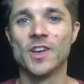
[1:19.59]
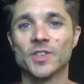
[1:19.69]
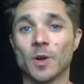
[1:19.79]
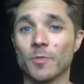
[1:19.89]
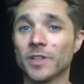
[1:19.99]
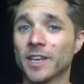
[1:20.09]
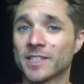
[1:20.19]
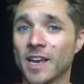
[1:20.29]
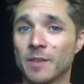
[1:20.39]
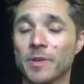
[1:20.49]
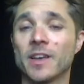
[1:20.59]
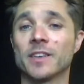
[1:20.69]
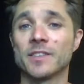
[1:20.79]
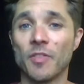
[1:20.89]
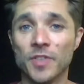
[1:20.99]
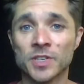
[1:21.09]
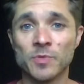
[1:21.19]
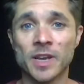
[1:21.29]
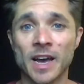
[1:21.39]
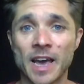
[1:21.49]
So I'm really excited because this
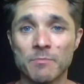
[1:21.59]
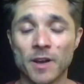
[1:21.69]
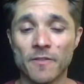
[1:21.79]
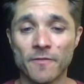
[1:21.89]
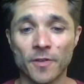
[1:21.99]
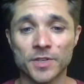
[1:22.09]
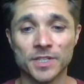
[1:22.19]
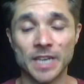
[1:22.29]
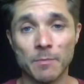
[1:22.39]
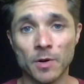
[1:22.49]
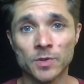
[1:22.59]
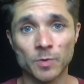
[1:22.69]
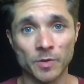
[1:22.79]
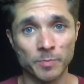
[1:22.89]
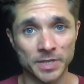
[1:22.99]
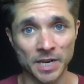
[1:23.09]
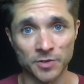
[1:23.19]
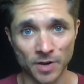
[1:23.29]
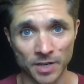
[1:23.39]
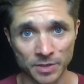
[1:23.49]
week I had my first demos with
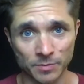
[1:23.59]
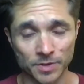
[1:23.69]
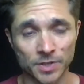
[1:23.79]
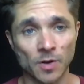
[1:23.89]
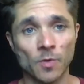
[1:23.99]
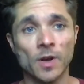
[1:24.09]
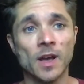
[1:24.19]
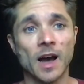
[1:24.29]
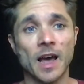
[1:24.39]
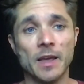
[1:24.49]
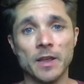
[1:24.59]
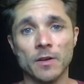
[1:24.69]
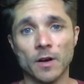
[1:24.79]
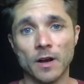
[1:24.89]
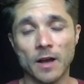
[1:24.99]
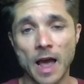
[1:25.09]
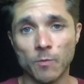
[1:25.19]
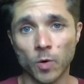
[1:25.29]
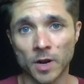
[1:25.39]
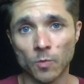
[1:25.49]
potential customers. So I
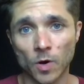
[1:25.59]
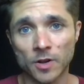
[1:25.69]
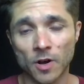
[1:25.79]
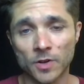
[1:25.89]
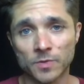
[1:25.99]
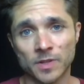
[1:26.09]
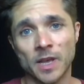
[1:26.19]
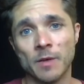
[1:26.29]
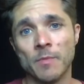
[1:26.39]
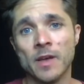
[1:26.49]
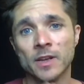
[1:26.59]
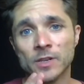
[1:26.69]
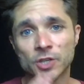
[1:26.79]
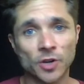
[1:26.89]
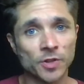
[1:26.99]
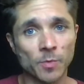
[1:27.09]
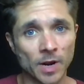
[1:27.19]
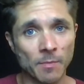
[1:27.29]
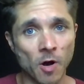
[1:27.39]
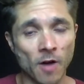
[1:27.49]
had one-on-one calls with them, showed them
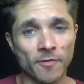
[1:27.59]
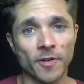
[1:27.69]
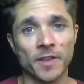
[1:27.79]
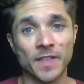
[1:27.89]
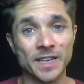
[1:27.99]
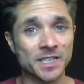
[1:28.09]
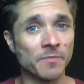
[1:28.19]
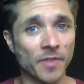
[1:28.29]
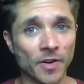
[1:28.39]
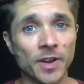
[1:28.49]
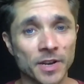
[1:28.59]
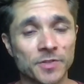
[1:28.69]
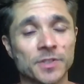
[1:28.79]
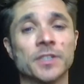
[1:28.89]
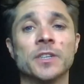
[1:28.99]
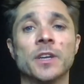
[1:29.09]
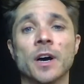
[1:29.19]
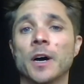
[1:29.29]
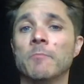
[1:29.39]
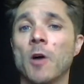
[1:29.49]
what I'm offering. They seem very interested.
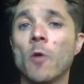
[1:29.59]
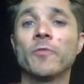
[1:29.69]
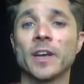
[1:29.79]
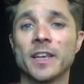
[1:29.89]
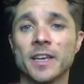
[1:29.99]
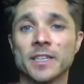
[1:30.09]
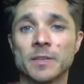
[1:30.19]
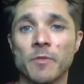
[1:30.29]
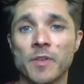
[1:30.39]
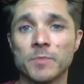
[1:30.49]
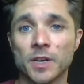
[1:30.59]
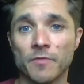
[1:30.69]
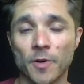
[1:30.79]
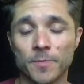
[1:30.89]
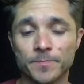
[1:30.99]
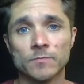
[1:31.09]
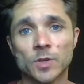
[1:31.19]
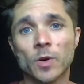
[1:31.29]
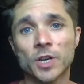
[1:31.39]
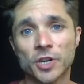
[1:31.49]
Hopefully I can get some of them to convert.
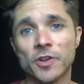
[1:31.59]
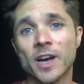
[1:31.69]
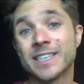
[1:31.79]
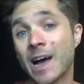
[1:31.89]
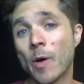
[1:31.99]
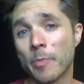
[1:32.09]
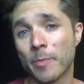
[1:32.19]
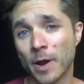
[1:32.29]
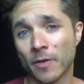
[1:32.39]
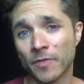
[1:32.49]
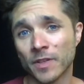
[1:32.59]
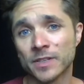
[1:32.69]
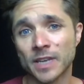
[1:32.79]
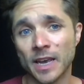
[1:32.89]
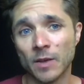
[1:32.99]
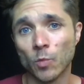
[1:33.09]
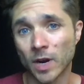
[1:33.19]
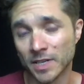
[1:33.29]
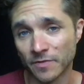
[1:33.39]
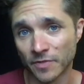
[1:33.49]
So I want to show you guys how I prepared for this and
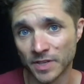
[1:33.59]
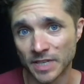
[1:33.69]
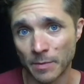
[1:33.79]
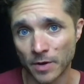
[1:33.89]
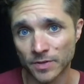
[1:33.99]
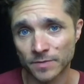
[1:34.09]
what I did for these demos.